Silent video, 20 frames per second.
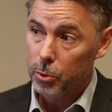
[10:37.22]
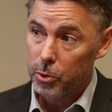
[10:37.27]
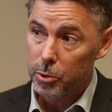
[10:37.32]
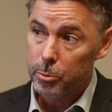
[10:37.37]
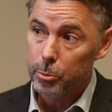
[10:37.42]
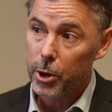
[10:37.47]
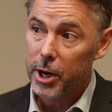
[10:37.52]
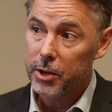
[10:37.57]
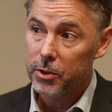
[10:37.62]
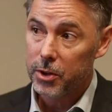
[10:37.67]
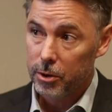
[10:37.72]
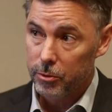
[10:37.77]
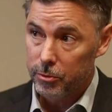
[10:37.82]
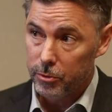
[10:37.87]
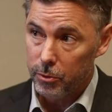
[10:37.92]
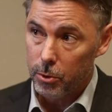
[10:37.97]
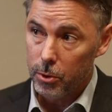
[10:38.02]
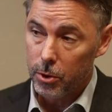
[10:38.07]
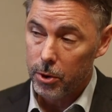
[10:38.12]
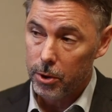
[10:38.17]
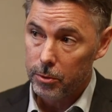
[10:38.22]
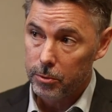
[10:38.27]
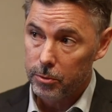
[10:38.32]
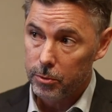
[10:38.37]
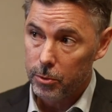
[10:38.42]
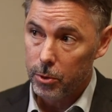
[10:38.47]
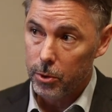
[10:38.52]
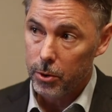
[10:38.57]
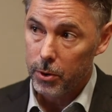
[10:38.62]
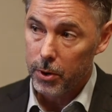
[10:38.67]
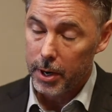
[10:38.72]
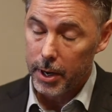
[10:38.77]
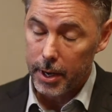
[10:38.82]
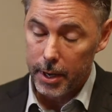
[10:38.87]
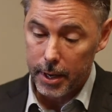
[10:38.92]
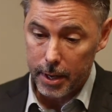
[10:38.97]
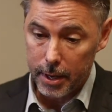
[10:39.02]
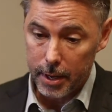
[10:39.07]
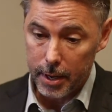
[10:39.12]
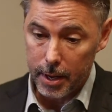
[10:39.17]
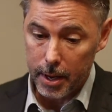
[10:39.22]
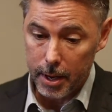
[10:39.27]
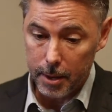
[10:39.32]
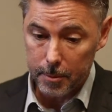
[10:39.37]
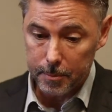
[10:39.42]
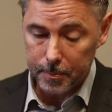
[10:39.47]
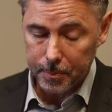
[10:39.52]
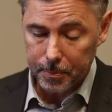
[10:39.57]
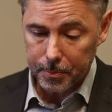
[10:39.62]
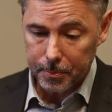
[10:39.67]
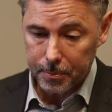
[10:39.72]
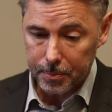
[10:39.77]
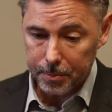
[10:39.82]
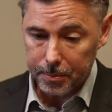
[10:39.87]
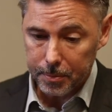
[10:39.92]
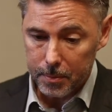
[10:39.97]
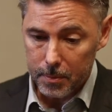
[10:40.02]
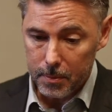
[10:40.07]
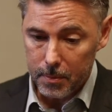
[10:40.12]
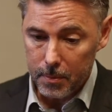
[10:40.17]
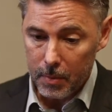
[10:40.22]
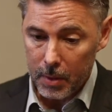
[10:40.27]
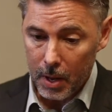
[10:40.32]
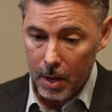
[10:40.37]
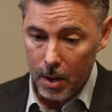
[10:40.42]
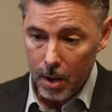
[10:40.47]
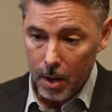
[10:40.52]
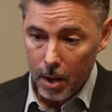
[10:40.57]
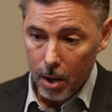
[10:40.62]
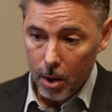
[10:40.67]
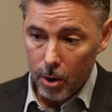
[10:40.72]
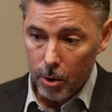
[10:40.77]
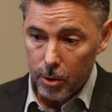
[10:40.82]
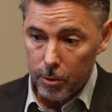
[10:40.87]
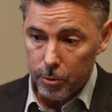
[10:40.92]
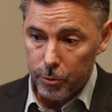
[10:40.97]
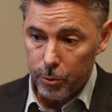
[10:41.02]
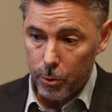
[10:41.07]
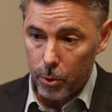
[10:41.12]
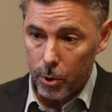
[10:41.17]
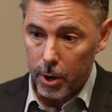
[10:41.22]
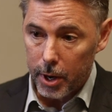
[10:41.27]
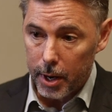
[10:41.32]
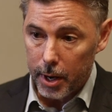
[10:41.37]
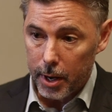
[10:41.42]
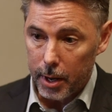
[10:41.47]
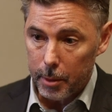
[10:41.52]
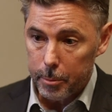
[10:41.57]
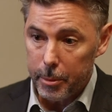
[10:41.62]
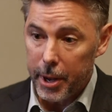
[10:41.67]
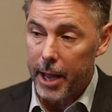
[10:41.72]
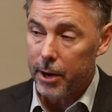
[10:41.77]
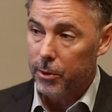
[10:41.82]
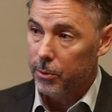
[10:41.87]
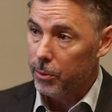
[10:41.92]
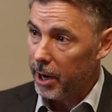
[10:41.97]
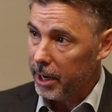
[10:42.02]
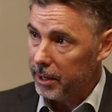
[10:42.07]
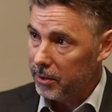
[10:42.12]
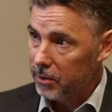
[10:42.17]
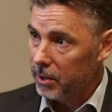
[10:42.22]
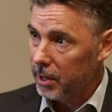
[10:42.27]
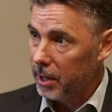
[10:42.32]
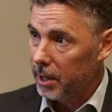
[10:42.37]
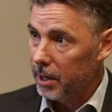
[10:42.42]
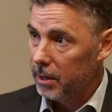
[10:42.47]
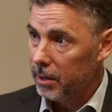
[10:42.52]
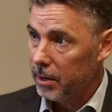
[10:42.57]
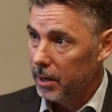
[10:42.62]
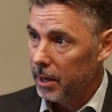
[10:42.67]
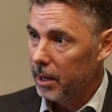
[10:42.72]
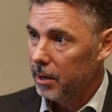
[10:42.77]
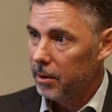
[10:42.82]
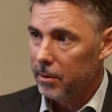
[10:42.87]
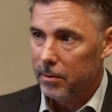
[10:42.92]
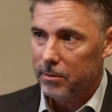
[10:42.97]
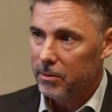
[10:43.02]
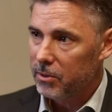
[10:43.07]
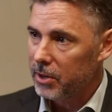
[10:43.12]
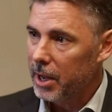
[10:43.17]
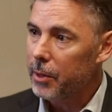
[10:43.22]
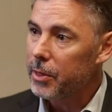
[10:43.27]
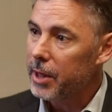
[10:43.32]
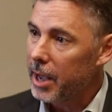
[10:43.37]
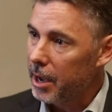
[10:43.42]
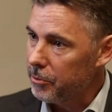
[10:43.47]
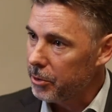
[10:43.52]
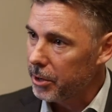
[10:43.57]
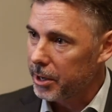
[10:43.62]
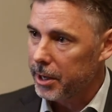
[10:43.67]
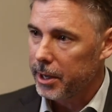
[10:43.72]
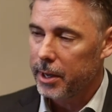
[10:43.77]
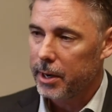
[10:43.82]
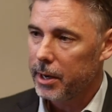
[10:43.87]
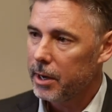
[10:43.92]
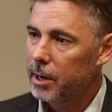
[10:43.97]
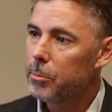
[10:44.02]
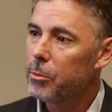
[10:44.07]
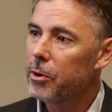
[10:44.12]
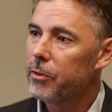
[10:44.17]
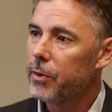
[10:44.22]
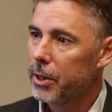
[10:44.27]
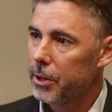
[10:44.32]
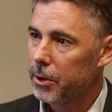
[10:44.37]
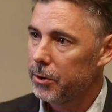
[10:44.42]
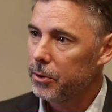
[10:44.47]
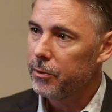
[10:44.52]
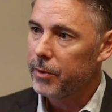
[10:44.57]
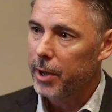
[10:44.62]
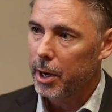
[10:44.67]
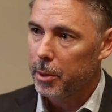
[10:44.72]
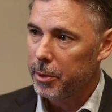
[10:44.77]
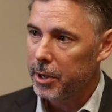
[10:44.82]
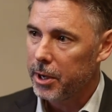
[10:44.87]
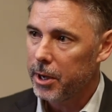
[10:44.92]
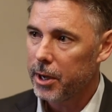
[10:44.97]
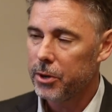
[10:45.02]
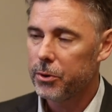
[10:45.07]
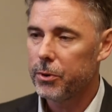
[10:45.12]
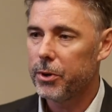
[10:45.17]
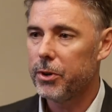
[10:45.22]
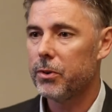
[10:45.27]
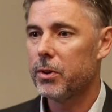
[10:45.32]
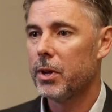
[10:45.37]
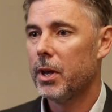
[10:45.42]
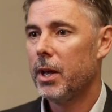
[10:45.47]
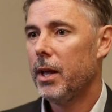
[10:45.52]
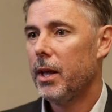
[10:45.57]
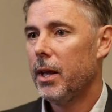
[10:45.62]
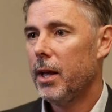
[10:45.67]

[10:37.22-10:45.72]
who was pressing for, for, uh, um, for uh, patent rights in, in South Africa and a number okay. of other developing countries,